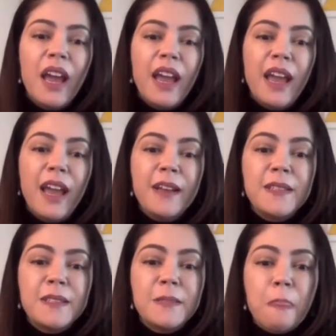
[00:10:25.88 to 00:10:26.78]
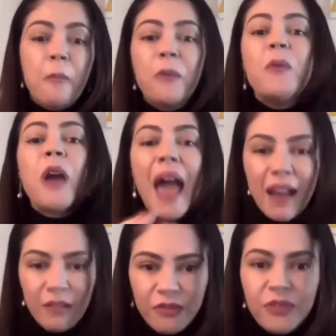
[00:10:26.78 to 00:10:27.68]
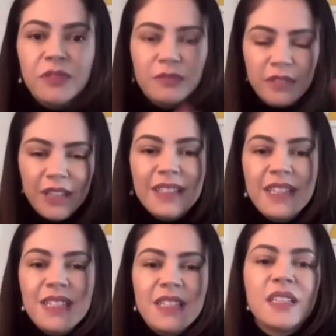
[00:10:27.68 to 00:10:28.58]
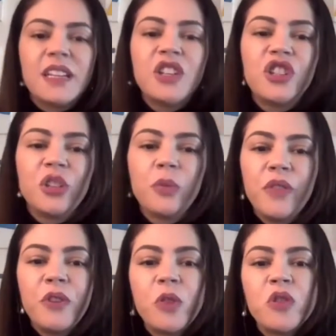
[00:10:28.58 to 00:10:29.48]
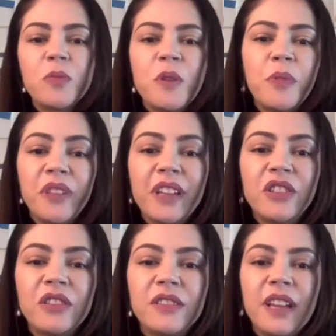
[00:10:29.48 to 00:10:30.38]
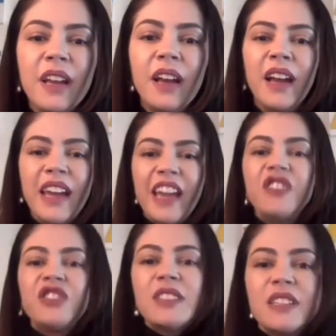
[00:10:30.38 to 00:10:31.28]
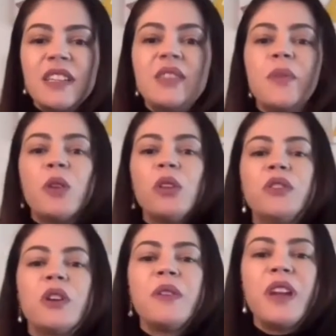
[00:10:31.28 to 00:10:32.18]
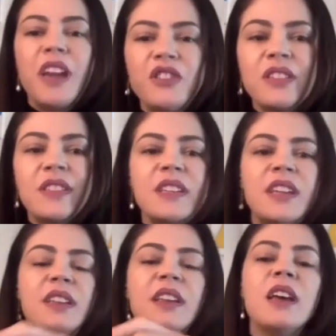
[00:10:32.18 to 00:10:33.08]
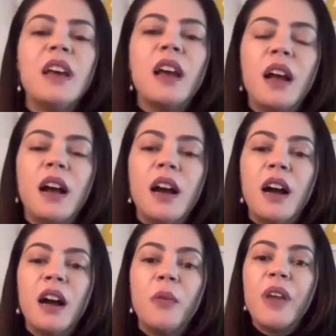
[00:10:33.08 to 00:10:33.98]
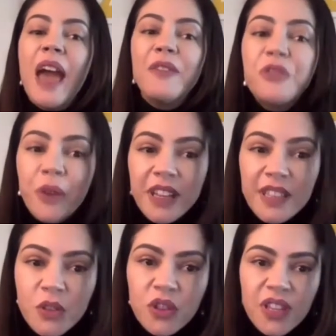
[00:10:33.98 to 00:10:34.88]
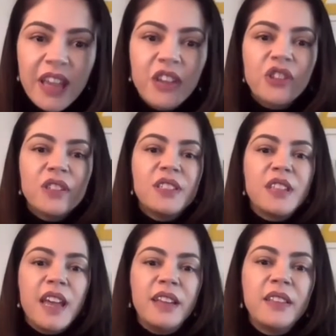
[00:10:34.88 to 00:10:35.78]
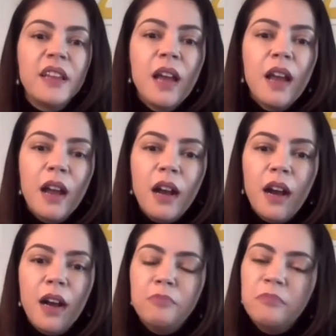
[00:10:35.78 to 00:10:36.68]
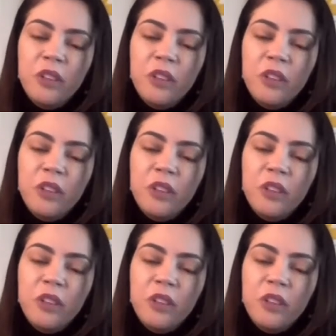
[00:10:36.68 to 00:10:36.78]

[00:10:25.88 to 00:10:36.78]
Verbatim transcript: and we will have né, this discussion with consumer protection uh, agencies, regulatory agency. Uh, we have trade associations and uh,